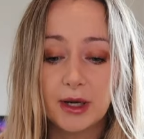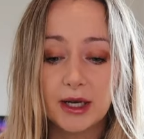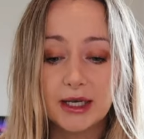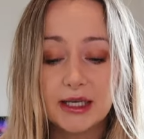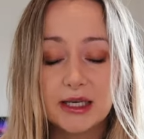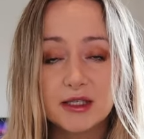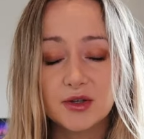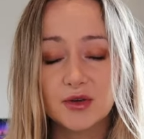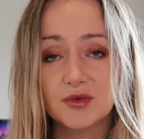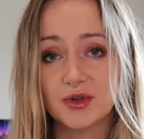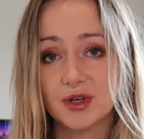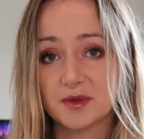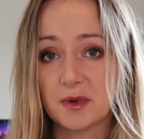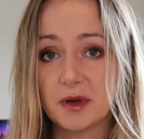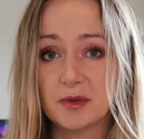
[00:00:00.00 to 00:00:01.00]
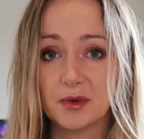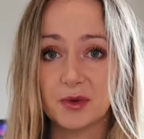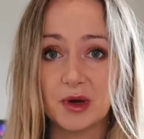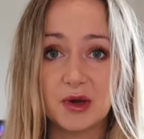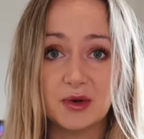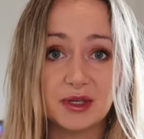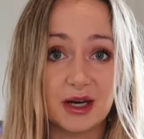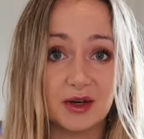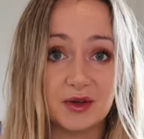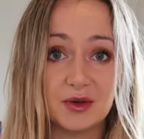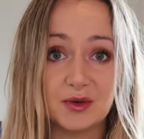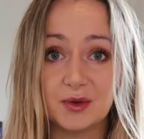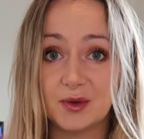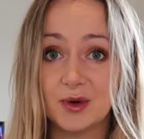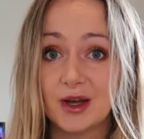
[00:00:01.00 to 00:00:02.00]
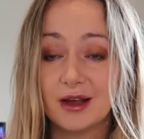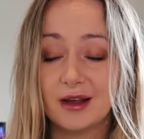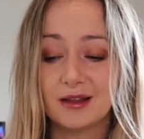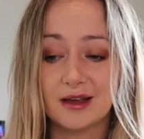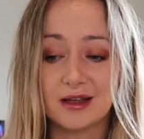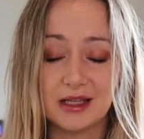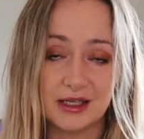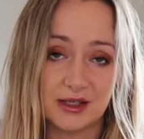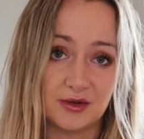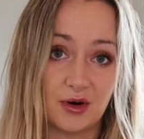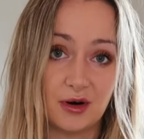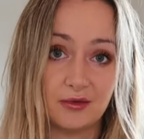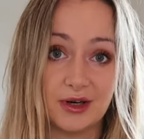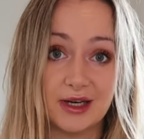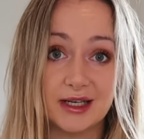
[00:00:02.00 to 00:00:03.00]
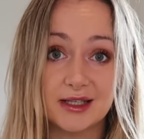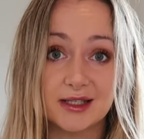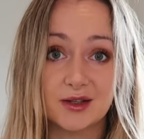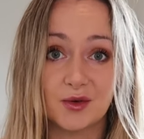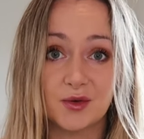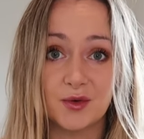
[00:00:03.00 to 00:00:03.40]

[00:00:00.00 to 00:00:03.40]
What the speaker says: Please don't trust people who tell you that there's no risk,